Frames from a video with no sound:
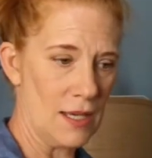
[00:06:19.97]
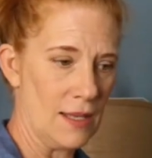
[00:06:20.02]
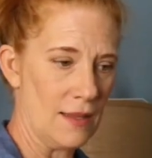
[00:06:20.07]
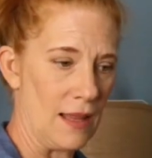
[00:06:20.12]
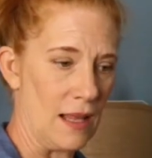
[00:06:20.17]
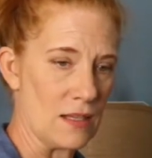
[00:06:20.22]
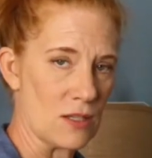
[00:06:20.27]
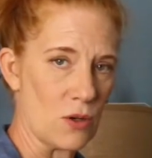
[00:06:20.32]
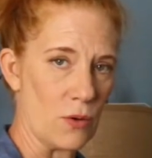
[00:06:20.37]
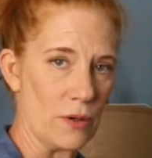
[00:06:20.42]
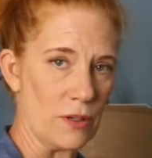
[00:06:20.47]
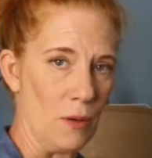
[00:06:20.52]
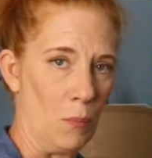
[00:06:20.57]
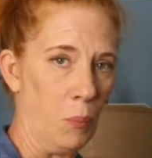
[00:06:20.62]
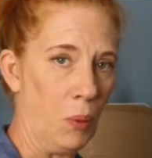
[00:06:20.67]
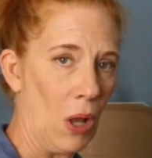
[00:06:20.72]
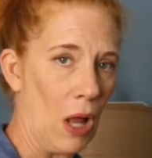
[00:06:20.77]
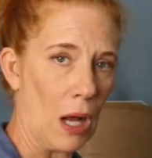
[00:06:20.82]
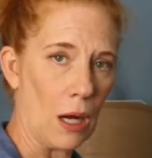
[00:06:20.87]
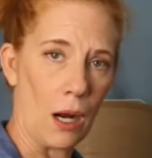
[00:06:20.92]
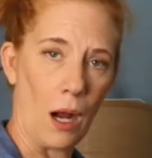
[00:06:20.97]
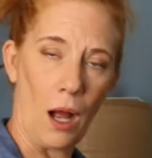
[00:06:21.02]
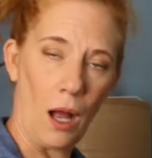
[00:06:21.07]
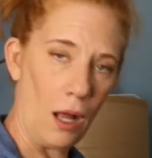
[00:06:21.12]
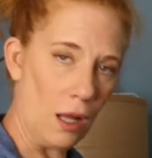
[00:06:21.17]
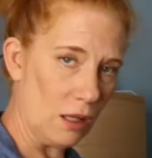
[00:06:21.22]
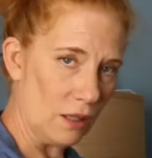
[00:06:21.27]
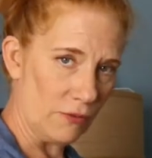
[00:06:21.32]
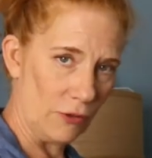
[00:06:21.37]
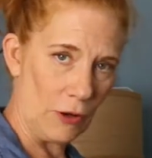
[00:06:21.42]
That's going to block
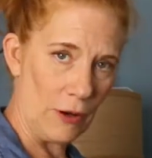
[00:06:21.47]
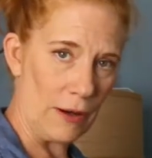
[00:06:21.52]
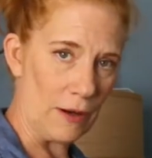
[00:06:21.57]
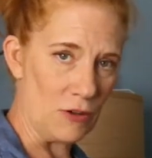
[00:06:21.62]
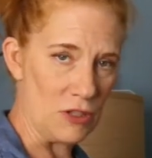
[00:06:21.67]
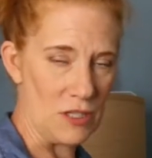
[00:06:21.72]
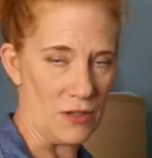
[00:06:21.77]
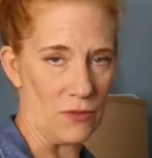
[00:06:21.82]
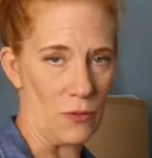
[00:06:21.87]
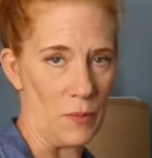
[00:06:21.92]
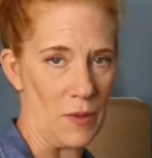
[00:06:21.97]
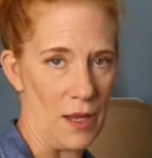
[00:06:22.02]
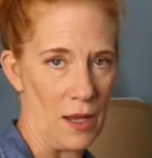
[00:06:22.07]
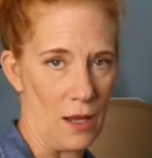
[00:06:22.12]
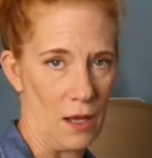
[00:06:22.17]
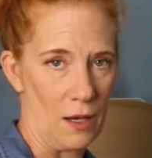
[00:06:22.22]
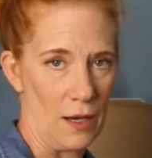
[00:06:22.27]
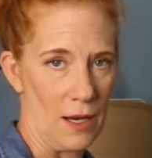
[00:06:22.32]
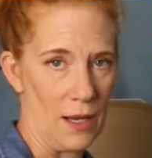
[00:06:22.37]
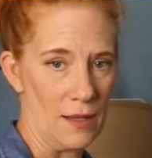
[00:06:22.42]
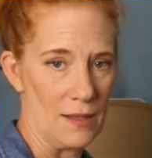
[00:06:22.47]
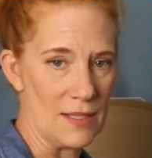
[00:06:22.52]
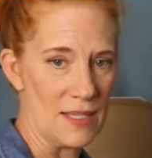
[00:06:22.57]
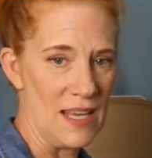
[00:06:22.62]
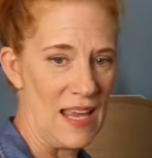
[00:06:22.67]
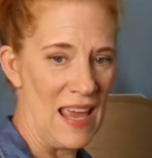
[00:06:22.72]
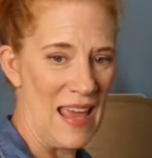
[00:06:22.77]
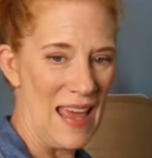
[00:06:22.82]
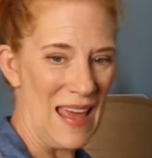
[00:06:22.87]
all of her energy from the audience,